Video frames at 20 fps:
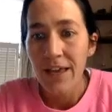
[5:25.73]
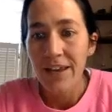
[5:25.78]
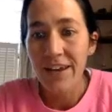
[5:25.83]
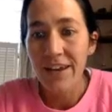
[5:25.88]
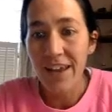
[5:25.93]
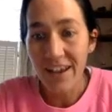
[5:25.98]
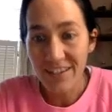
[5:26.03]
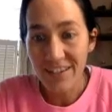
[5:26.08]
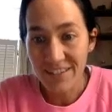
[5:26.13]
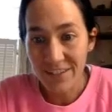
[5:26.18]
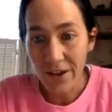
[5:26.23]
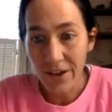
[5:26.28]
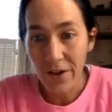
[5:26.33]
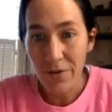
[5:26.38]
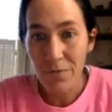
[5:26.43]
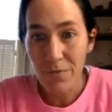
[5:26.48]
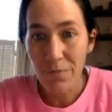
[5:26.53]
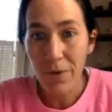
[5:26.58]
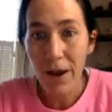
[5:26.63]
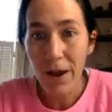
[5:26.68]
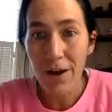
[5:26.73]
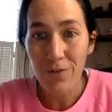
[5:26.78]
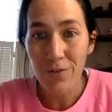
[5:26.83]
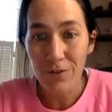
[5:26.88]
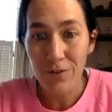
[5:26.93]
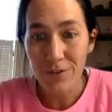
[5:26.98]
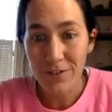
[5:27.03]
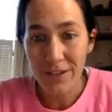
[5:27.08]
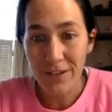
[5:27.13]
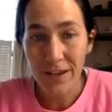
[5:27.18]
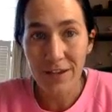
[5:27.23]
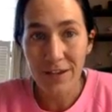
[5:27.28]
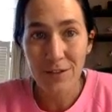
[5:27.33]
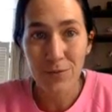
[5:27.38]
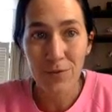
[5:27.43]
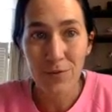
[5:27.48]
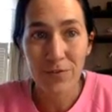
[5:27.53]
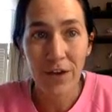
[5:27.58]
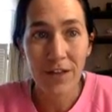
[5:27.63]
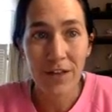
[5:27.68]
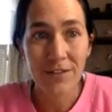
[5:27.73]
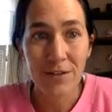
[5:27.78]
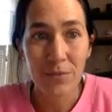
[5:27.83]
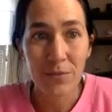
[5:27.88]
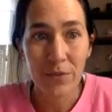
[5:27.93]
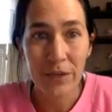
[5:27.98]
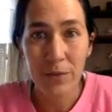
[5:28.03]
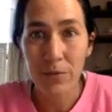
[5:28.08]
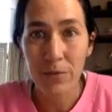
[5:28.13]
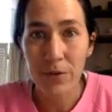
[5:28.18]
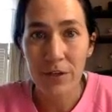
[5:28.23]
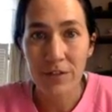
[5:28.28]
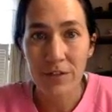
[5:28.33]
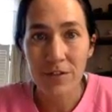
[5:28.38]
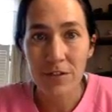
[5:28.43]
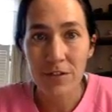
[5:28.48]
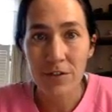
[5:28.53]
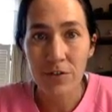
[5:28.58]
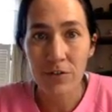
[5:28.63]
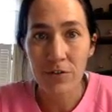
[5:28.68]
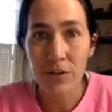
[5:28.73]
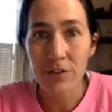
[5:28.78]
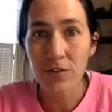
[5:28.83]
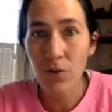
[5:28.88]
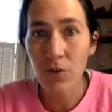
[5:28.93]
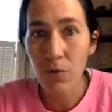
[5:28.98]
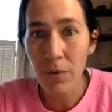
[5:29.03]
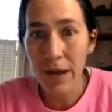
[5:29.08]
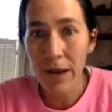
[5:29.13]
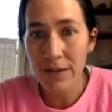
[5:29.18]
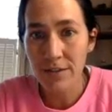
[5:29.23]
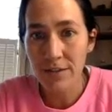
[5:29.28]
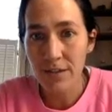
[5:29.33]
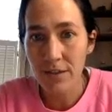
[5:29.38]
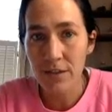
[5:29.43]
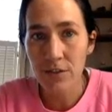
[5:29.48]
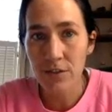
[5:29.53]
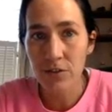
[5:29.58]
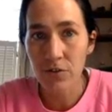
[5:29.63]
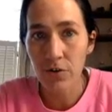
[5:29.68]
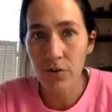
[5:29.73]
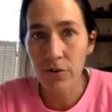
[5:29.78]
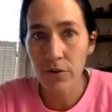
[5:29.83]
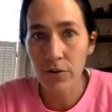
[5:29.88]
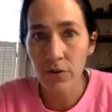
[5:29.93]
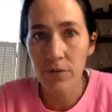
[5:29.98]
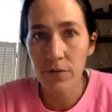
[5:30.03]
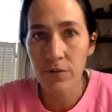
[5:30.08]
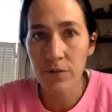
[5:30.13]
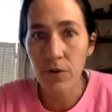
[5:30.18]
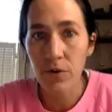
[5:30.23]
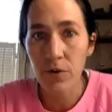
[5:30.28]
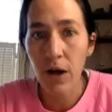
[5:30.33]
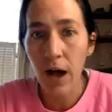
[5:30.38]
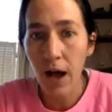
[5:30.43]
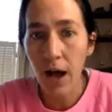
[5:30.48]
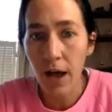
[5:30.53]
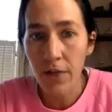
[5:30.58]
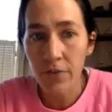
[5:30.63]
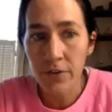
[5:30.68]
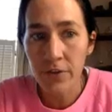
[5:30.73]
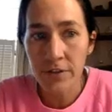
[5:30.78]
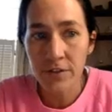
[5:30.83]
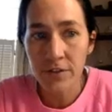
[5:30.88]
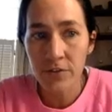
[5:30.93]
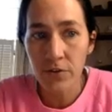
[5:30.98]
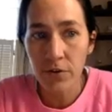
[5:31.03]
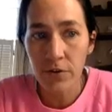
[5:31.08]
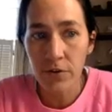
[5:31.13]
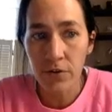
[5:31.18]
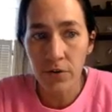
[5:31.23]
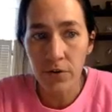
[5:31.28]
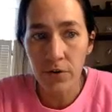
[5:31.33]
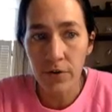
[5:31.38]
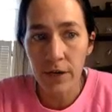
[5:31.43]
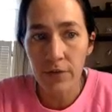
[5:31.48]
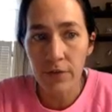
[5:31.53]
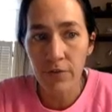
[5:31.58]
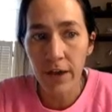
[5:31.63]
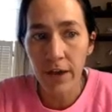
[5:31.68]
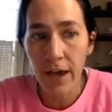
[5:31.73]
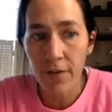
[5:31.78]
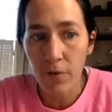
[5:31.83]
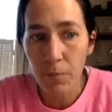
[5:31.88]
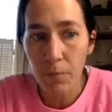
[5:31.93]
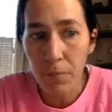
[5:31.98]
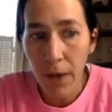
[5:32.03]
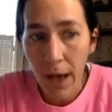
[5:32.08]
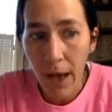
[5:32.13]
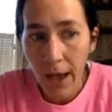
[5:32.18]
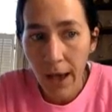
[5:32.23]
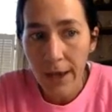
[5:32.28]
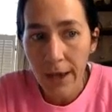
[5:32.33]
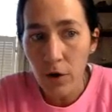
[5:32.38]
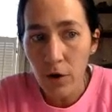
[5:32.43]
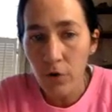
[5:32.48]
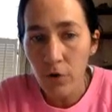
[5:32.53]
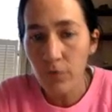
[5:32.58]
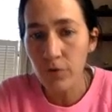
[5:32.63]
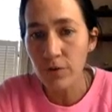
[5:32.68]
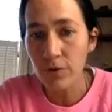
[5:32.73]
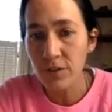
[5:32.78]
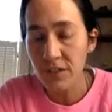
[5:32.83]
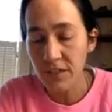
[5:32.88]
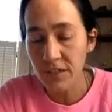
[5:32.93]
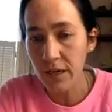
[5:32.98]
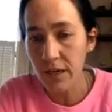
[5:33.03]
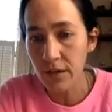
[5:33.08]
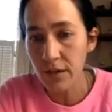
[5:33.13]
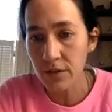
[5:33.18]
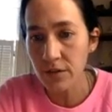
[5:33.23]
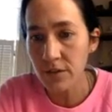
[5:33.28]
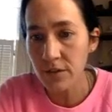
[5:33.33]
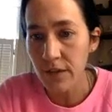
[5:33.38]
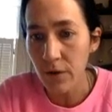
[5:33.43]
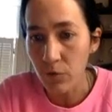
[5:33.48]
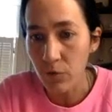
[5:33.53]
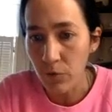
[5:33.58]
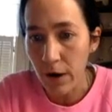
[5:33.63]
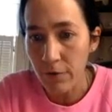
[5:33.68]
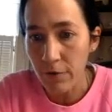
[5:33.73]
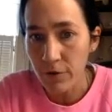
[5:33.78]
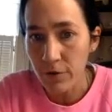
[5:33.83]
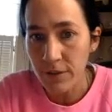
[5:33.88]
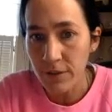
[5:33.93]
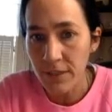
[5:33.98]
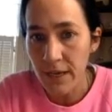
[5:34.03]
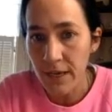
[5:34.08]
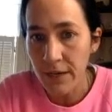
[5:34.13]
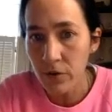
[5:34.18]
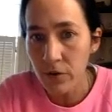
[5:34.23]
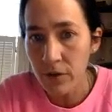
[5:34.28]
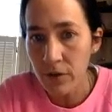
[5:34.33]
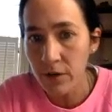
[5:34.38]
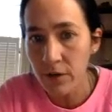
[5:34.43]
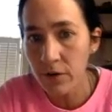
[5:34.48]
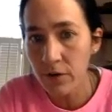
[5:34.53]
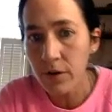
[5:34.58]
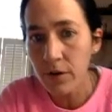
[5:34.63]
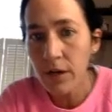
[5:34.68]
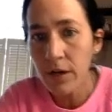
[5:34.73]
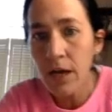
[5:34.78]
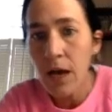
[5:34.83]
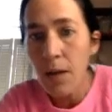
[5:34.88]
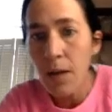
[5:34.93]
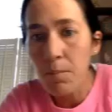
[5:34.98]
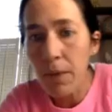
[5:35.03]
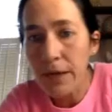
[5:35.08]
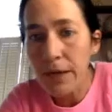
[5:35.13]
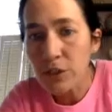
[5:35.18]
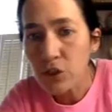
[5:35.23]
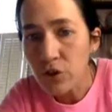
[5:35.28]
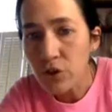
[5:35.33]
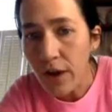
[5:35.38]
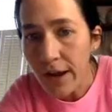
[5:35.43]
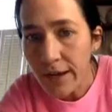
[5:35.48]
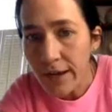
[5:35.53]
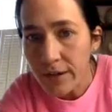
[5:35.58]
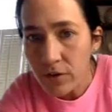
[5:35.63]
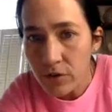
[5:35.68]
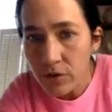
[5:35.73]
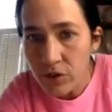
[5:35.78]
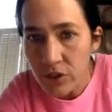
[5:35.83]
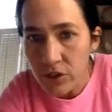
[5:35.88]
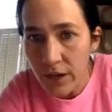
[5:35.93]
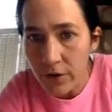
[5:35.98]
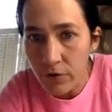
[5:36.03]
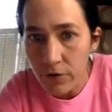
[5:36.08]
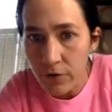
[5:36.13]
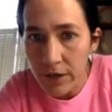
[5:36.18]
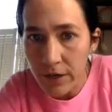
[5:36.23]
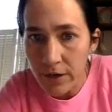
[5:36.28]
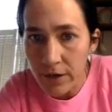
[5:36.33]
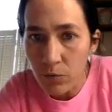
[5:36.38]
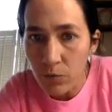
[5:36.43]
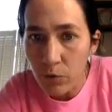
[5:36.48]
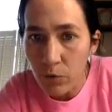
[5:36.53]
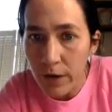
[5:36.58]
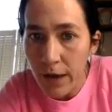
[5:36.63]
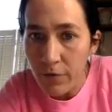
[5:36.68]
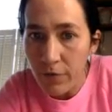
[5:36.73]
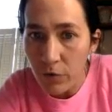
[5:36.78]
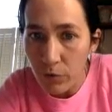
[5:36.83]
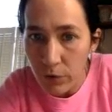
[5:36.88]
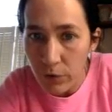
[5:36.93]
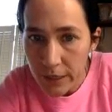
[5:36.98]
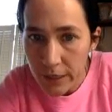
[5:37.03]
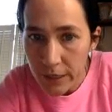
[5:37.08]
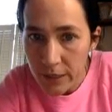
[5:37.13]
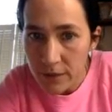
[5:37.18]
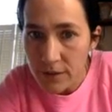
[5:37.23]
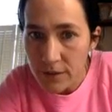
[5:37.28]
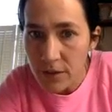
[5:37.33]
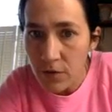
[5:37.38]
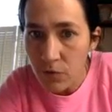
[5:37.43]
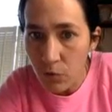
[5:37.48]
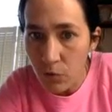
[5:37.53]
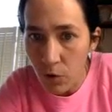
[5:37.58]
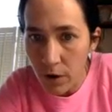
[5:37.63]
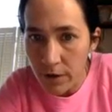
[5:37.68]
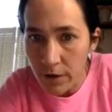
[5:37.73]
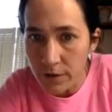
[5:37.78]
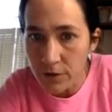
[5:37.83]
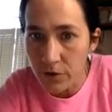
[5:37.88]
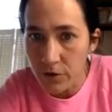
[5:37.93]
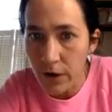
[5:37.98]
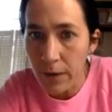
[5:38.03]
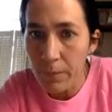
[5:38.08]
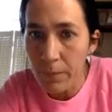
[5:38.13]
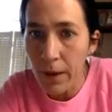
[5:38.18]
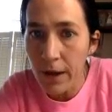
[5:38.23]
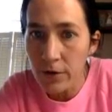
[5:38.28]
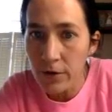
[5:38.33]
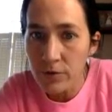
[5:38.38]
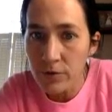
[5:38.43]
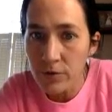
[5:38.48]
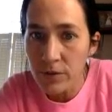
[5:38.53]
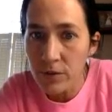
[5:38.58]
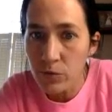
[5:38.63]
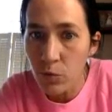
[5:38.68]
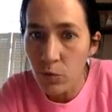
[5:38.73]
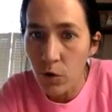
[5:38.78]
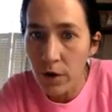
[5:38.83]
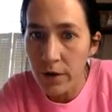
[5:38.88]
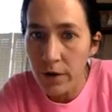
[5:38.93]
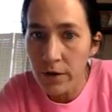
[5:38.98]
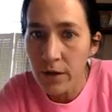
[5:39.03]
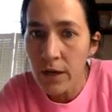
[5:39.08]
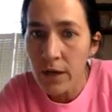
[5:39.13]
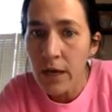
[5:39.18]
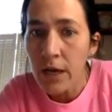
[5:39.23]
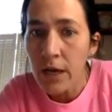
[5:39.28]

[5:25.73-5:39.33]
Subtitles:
Next up, pi over 6. We've got some labeling to do. Let's go back to this circle. So on this circle, if I have a pi over 6 reference angle here, my triangle generated would have a radius of 1, so your hypotenuse is 1.